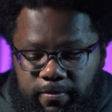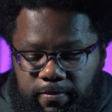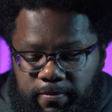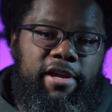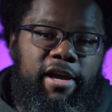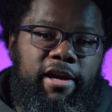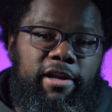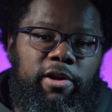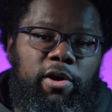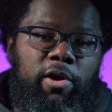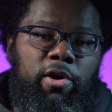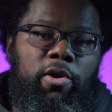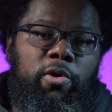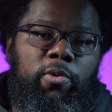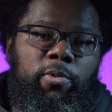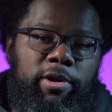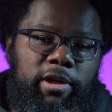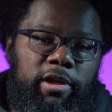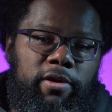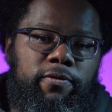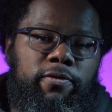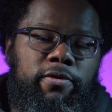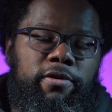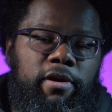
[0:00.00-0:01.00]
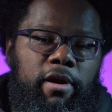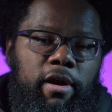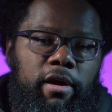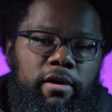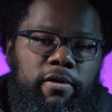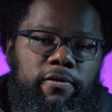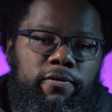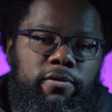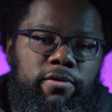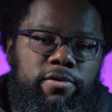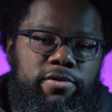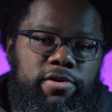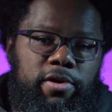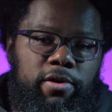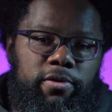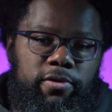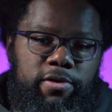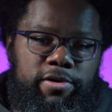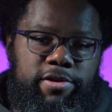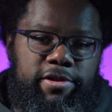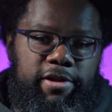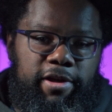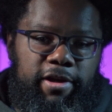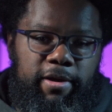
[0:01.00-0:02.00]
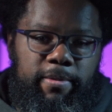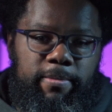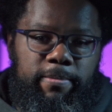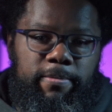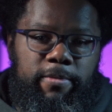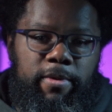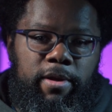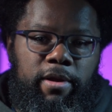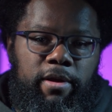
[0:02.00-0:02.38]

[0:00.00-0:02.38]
Not all wedding photographers are the same.